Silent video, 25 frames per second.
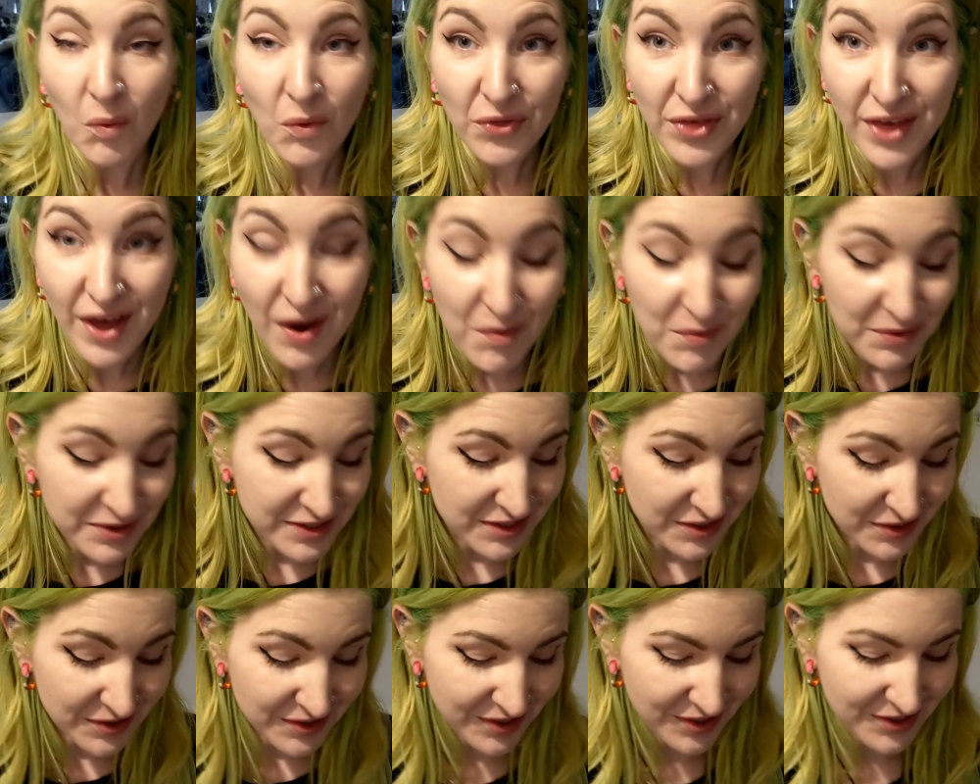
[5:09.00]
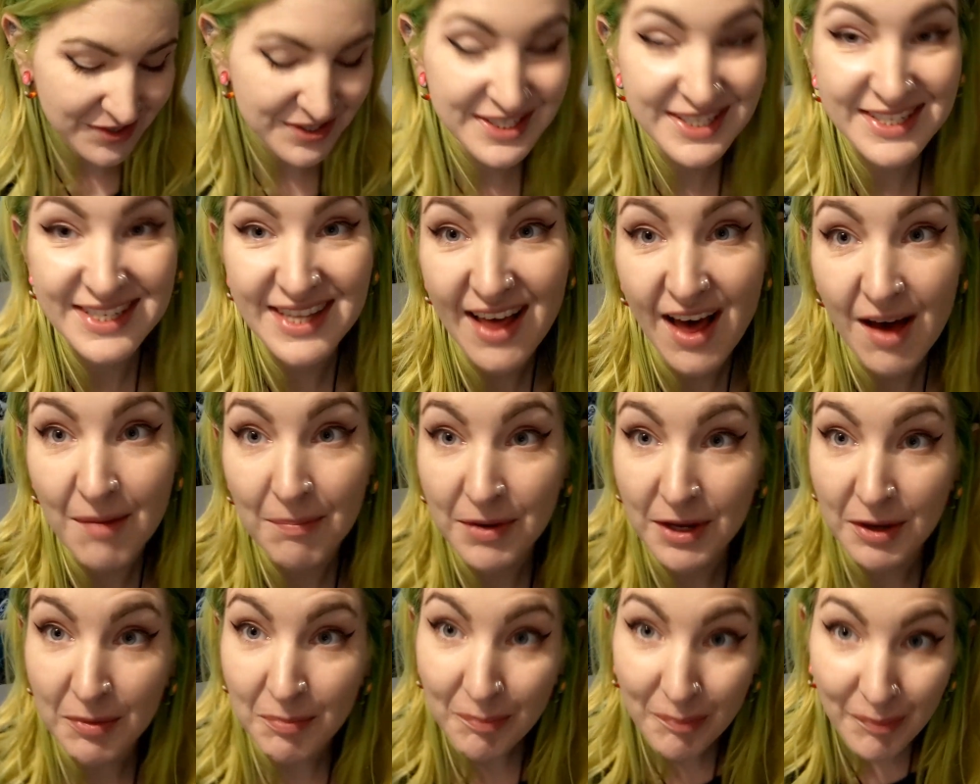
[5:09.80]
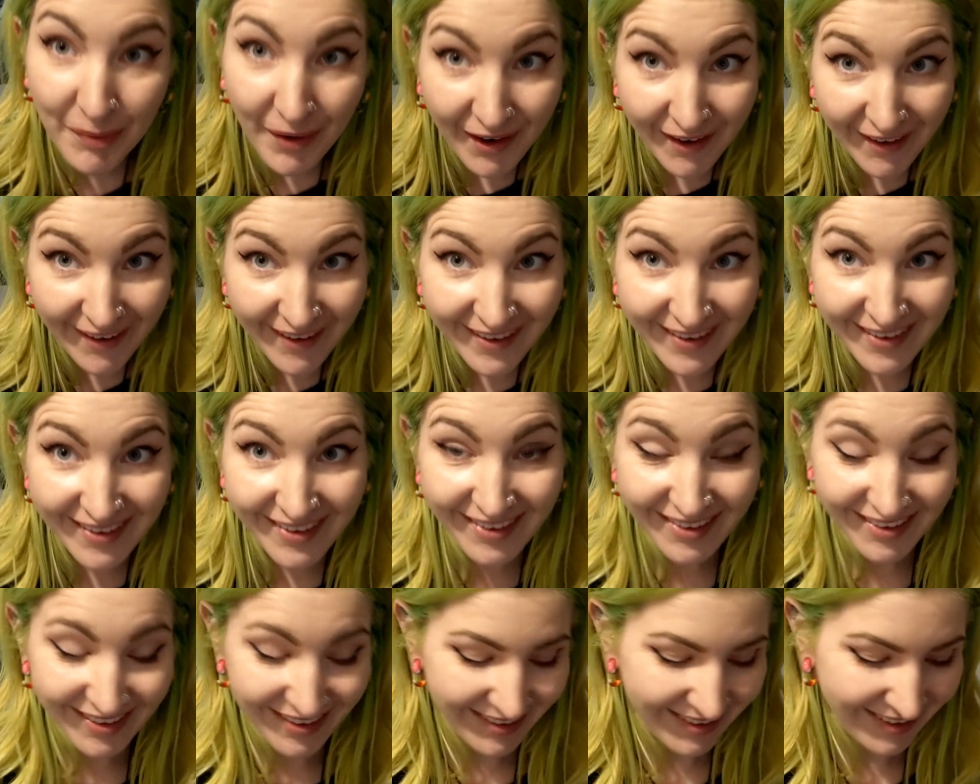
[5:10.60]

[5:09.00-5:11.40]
Well, that was a little sloppy, but